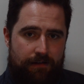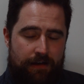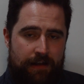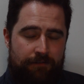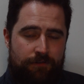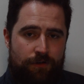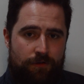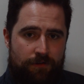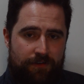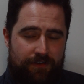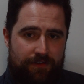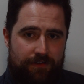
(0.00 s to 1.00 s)
And of
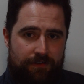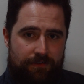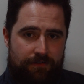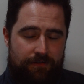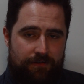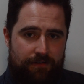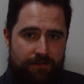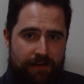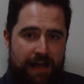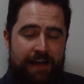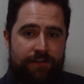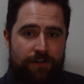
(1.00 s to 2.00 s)
course,
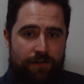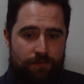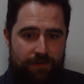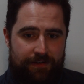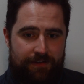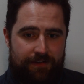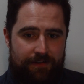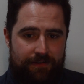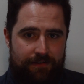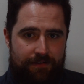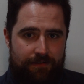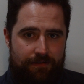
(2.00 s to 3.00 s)
as always,
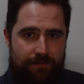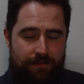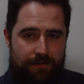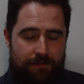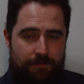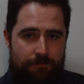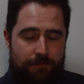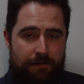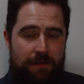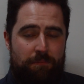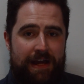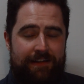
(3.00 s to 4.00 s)

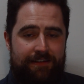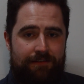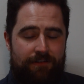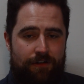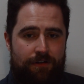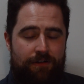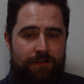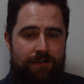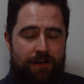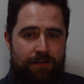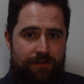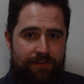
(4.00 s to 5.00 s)
very best of luck
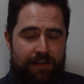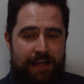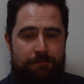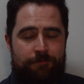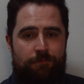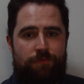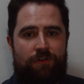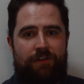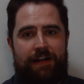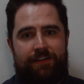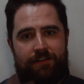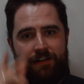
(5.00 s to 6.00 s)
on your escape from
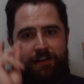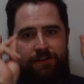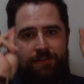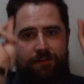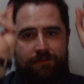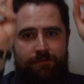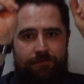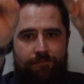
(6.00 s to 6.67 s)
procrastination.